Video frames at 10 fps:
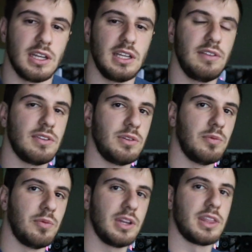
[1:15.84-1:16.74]

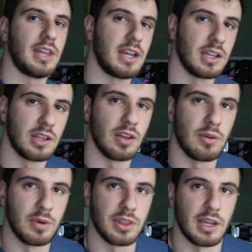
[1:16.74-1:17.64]
even with
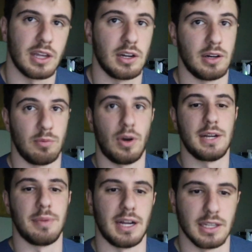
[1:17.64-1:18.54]
that wide
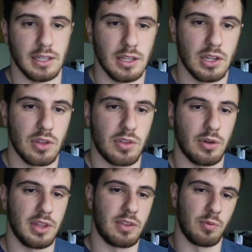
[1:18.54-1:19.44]
body. So
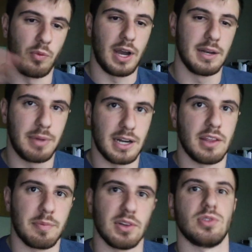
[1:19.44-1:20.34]
this wide body
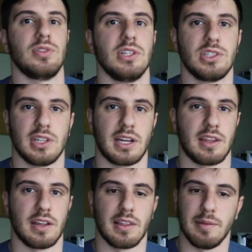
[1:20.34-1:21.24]
special edition, like I
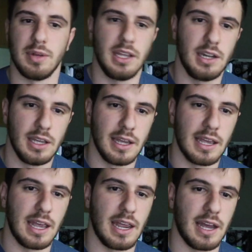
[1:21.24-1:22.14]
said, it's limited
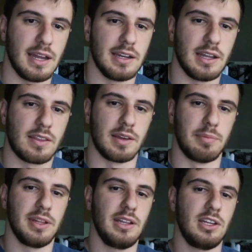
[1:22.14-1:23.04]
and it's
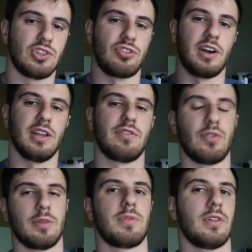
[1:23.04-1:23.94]
completely
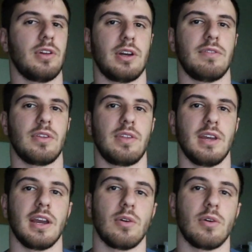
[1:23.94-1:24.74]
transforms the look of the C8